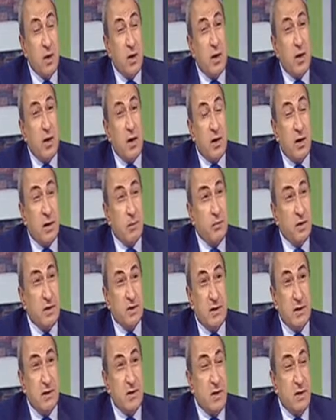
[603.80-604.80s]

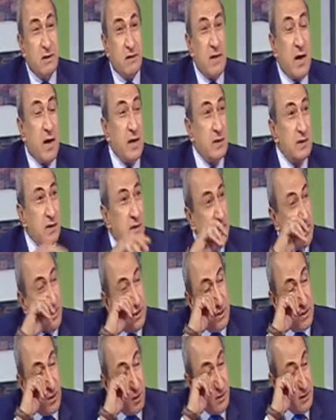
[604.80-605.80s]
representing that he
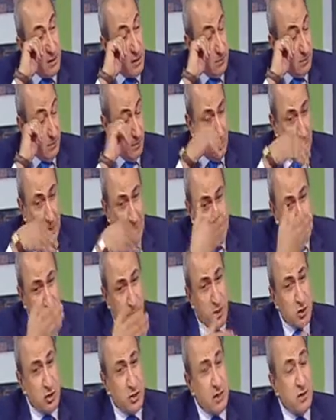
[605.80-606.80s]
is not as
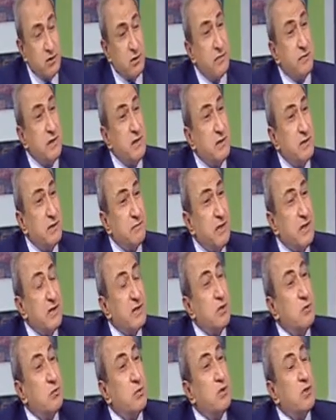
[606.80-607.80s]
much as offensive
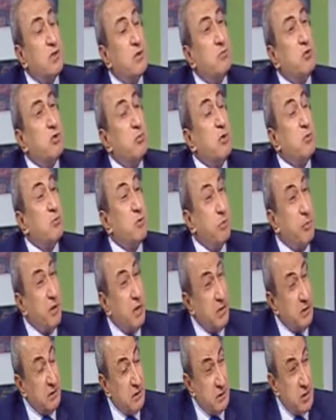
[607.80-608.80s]
as it would seem to be
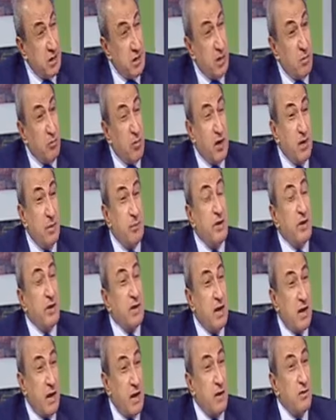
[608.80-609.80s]
propagated by
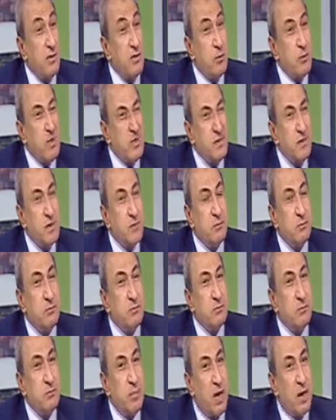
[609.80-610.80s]
America and the
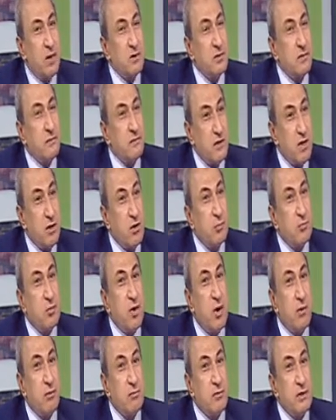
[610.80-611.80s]
western part of Europe,
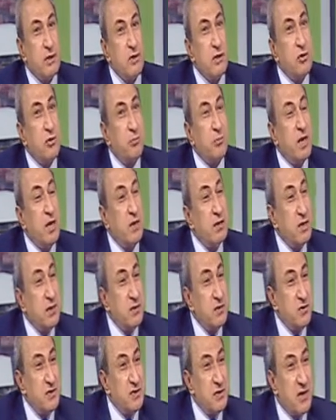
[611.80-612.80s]
or the European
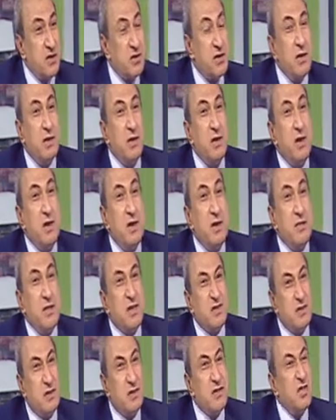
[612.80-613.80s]
countries actually, the
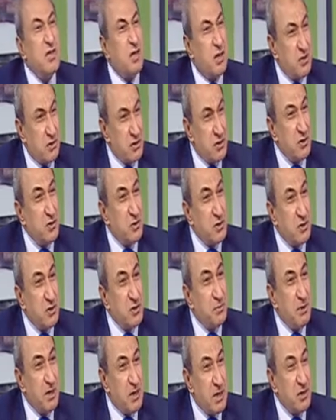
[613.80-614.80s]
30 countries, so to
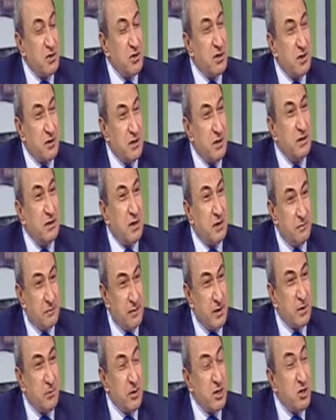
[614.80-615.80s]
speak, actually, that are
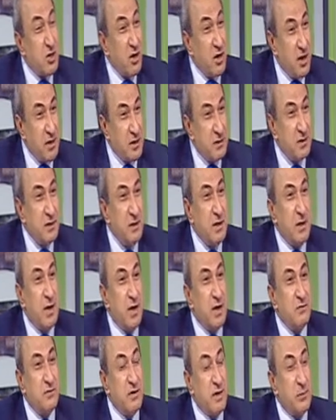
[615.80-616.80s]
very much allied
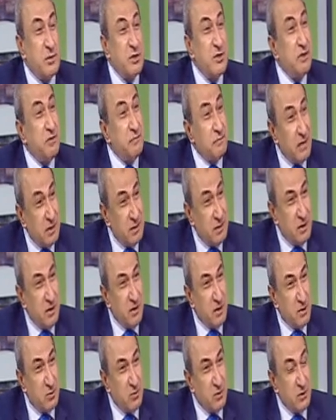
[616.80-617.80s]
and very much defending
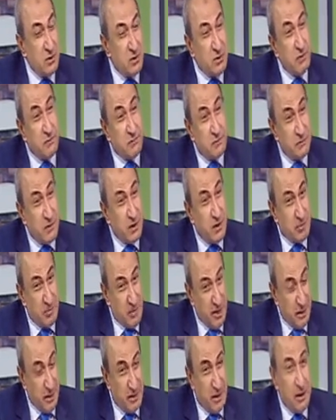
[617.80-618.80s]
the causes of
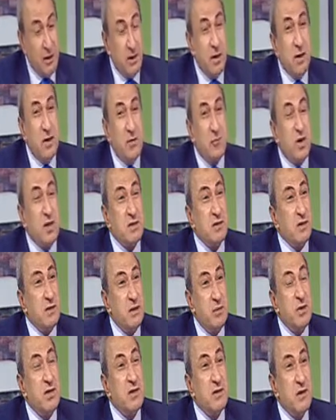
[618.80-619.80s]
America. But in
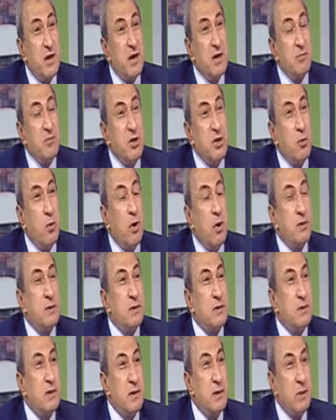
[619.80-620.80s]
the meantime, he
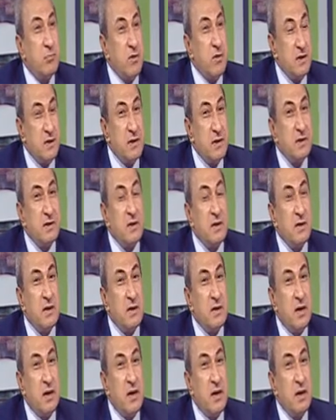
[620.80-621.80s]
was
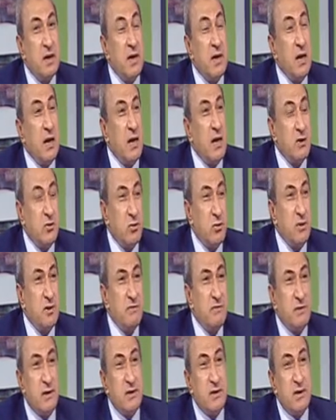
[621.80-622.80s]
representing his own
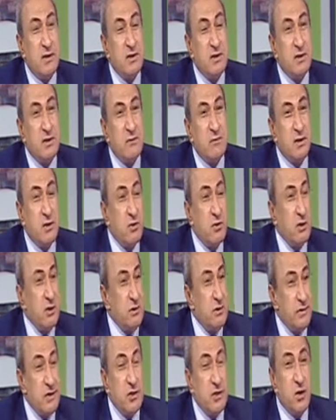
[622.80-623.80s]
defendants of his own
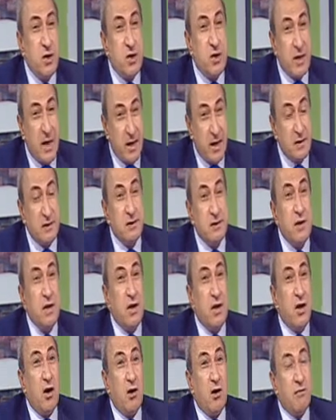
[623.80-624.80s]
individual case
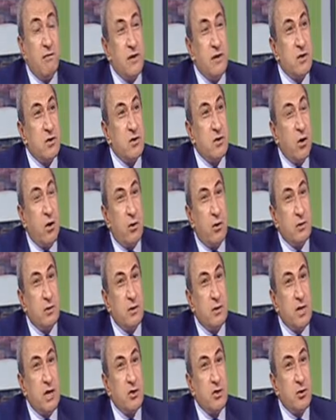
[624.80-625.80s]
of his
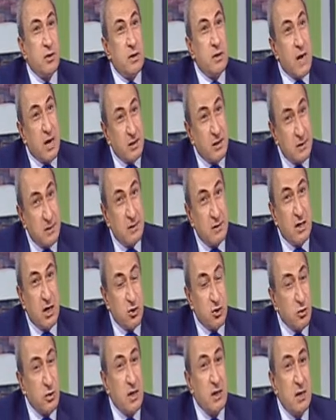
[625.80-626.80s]
own
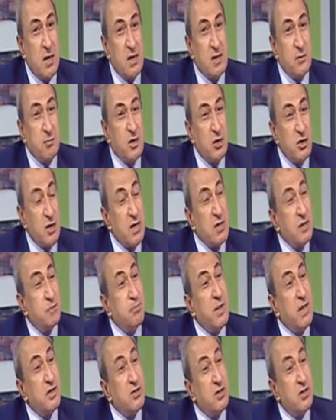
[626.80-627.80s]
national as much as
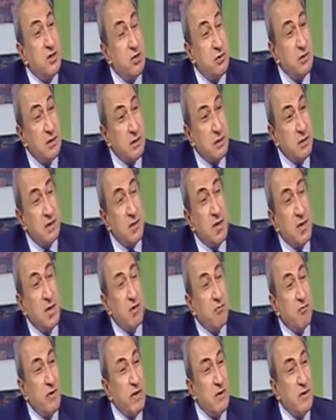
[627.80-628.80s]
patriotic
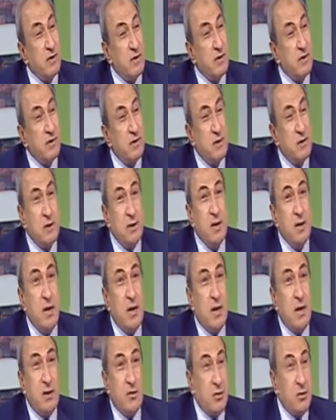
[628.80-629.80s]
reasons.
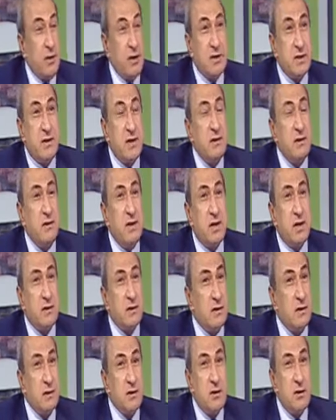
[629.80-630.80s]
To the extent
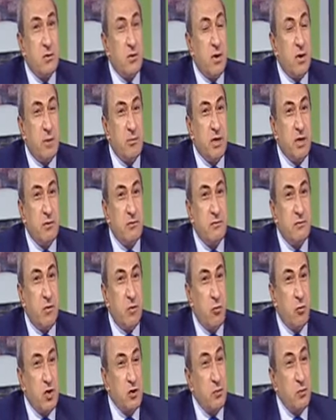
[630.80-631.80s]
that,
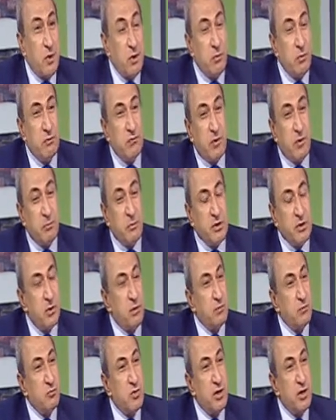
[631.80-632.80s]
from what we know from his
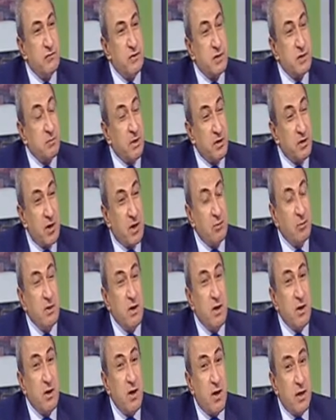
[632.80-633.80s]
own previous background,
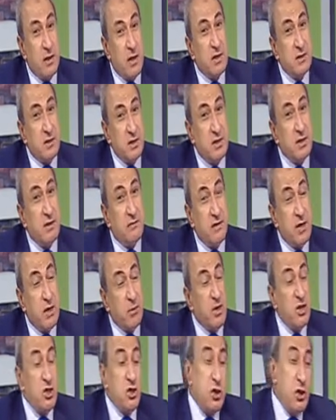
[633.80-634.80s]
that he's a very
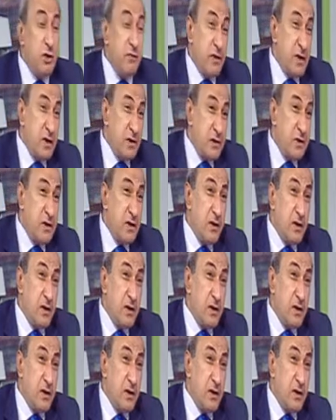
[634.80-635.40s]
much chauvinist